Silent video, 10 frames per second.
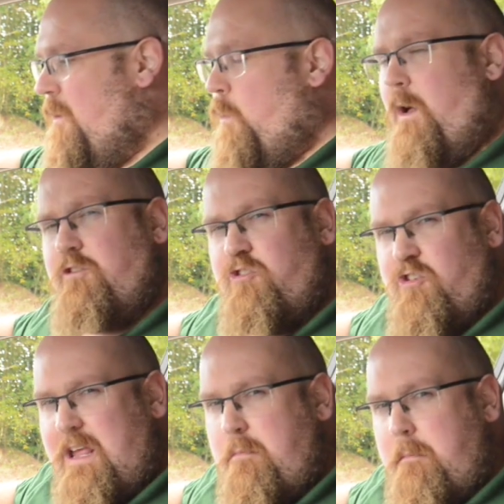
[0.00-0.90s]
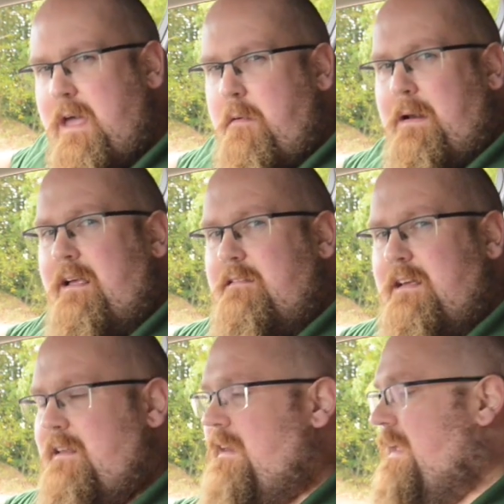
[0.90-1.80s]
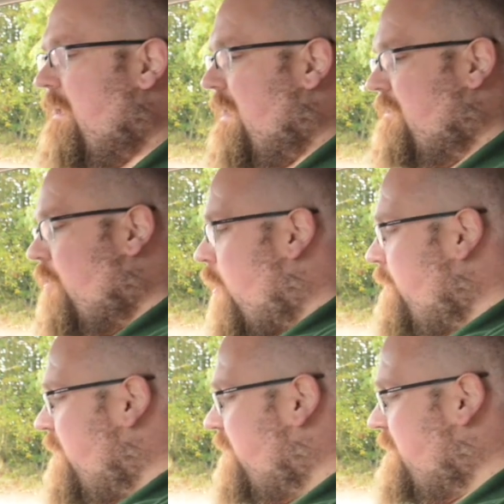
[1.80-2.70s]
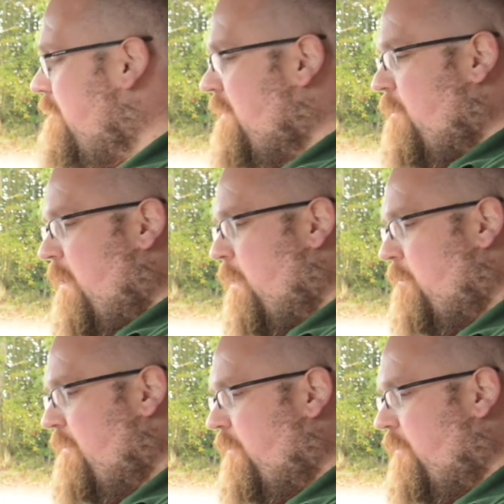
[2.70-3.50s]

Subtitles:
one cheap bit of plastic in here, is on the steering wheel, where we've